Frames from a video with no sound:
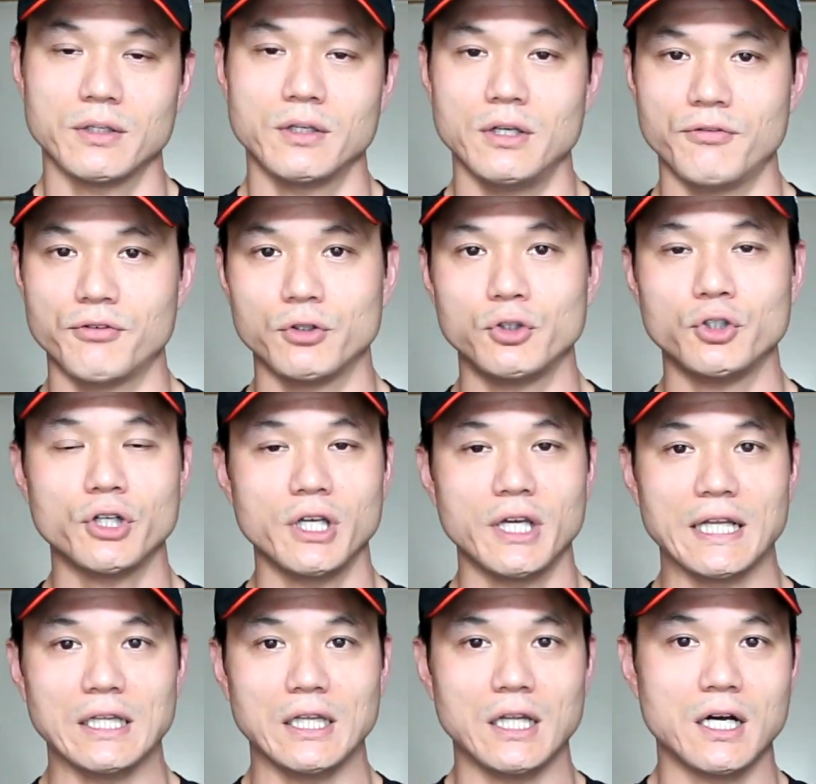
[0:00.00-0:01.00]
If you're
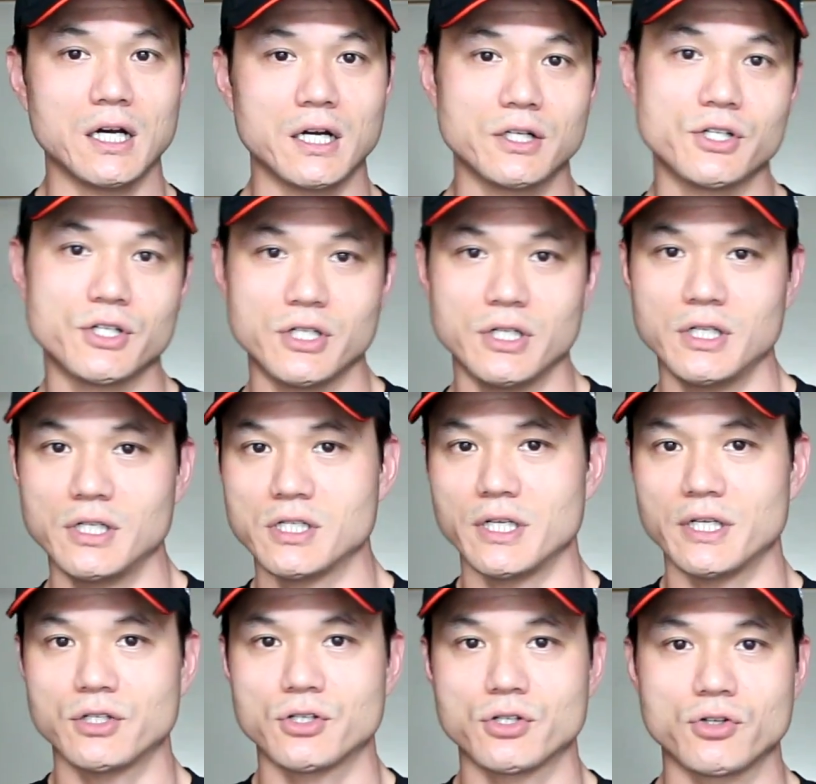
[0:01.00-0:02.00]
looking at large cities
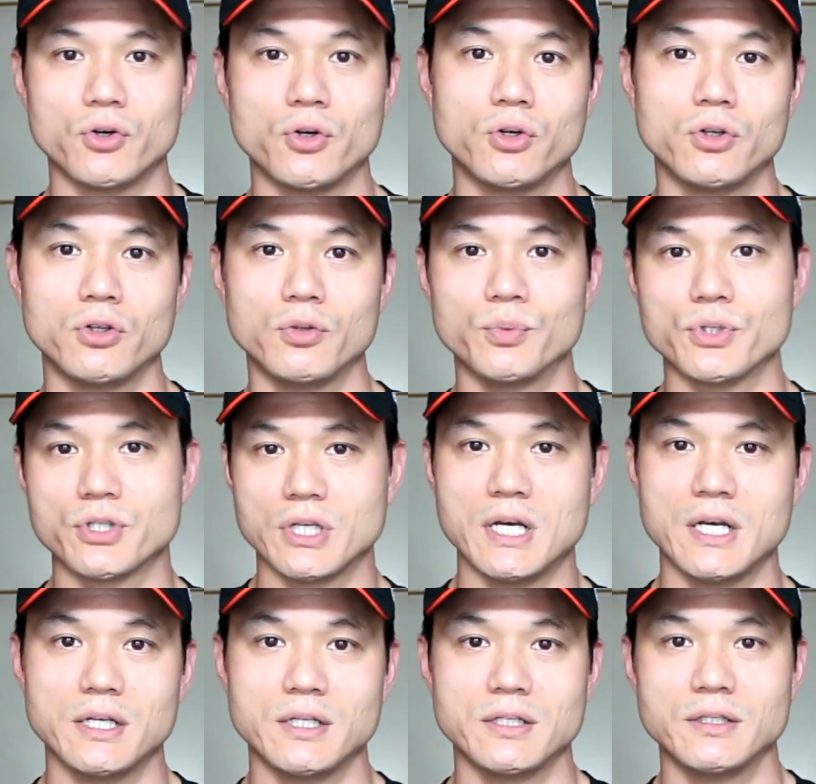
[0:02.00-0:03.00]
like Seoul,
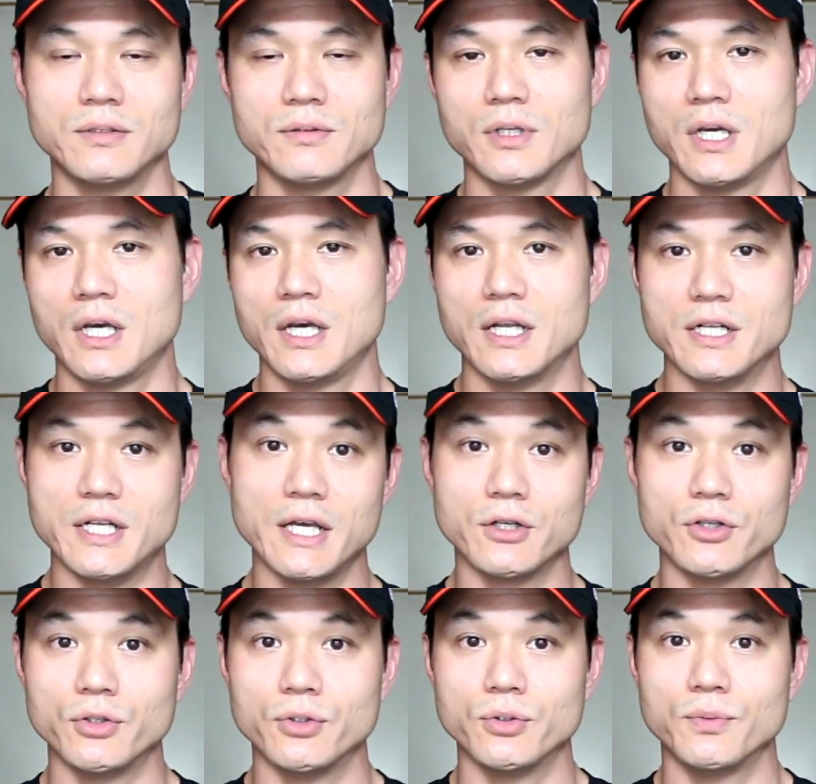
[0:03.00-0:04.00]
Busan,
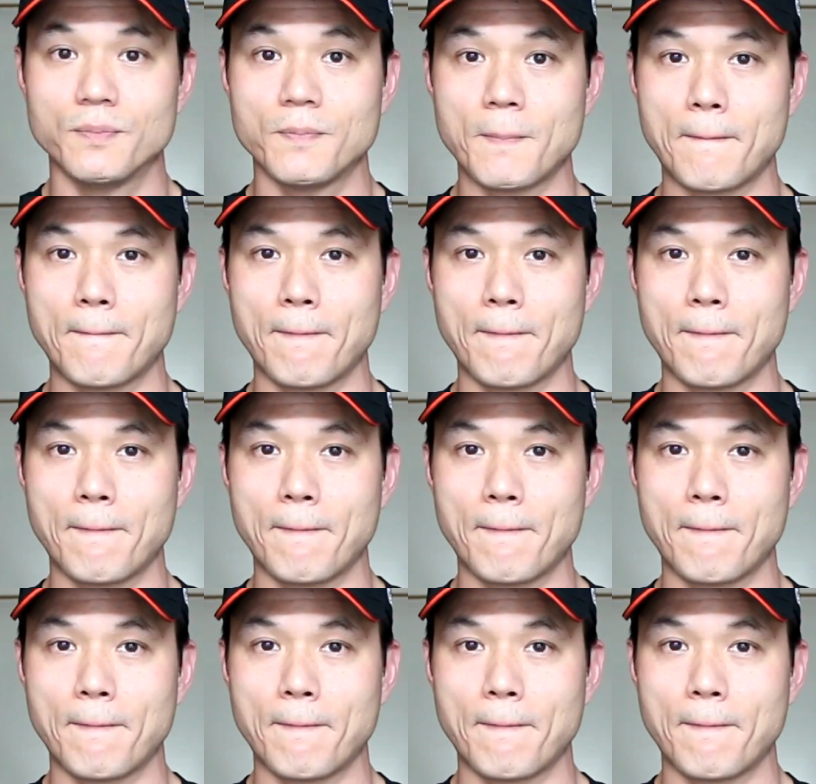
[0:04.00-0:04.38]
Daegu,